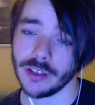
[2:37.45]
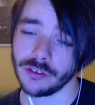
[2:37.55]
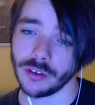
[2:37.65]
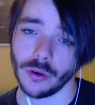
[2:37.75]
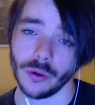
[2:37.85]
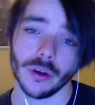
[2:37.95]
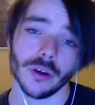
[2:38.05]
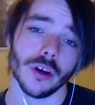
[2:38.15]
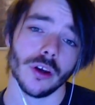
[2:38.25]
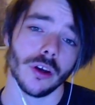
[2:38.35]
So,
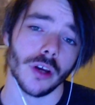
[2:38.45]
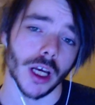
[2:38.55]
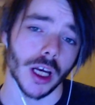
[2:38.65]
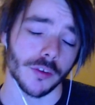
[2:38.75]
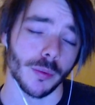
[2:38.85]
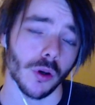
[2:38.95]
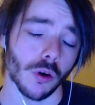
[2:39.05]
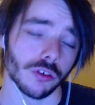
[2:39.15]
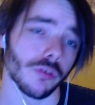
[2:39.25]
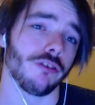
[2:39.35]
to put a long
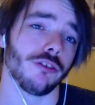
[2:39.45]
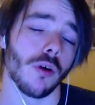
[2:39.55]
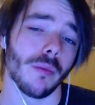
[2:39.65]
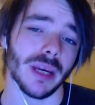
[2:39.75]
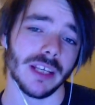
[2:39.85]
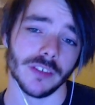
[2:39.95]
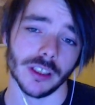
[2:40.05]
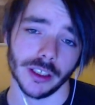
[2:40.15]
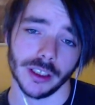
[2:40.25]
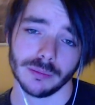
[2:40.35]
story short,
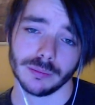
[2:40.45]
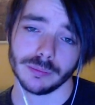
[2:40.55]
basically,